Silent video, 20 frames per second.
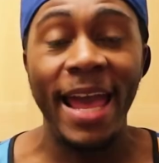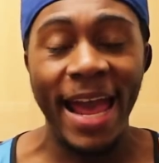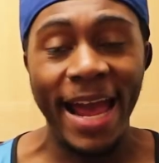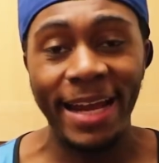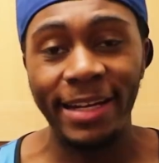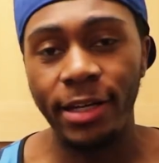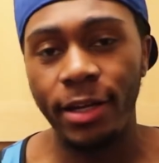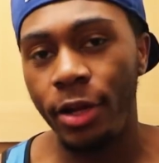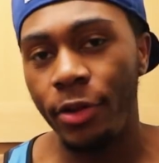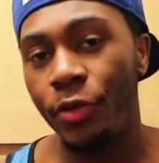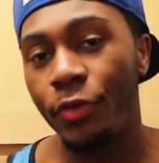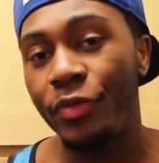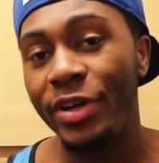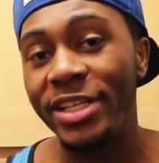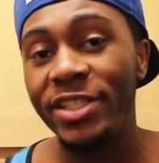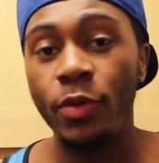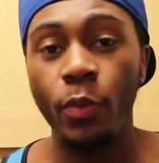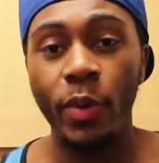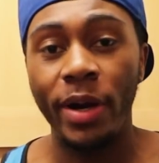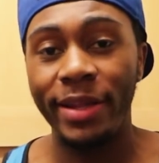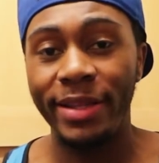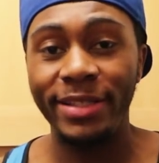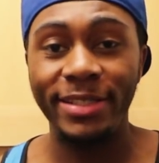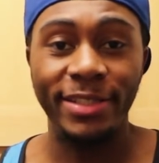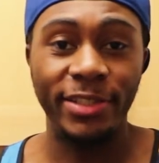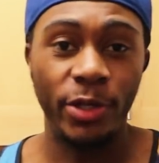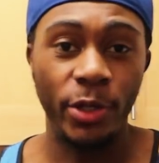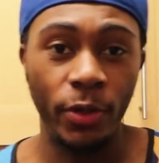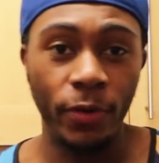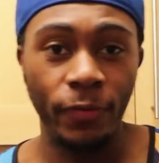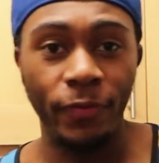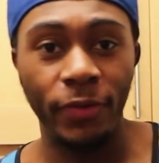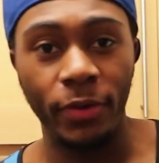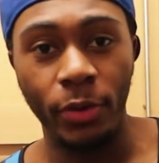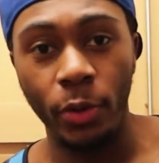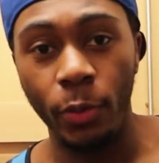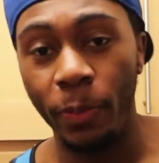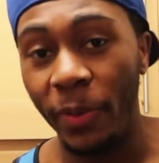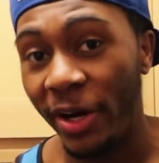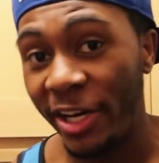And another reason why this is good
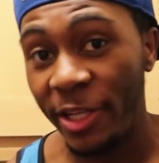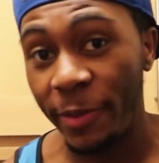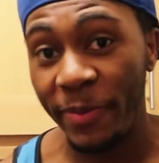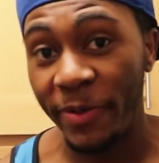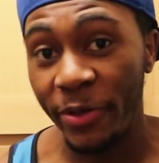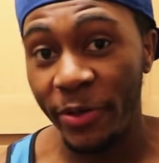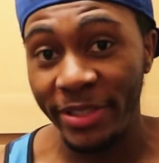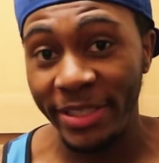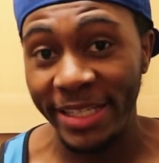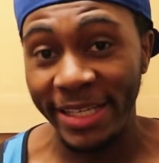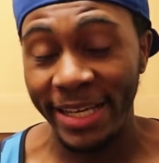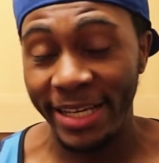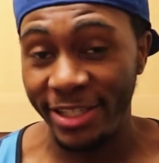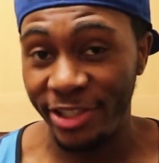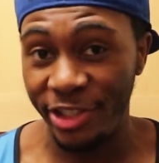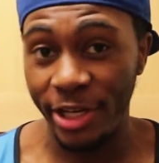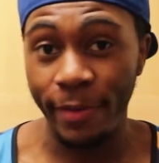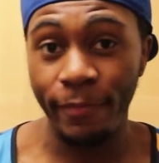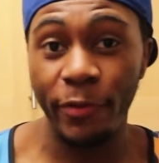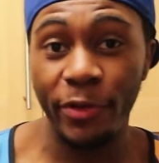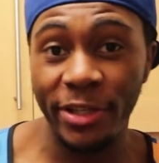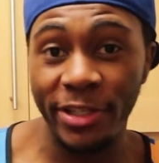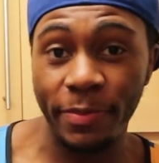for bodybuilding in general,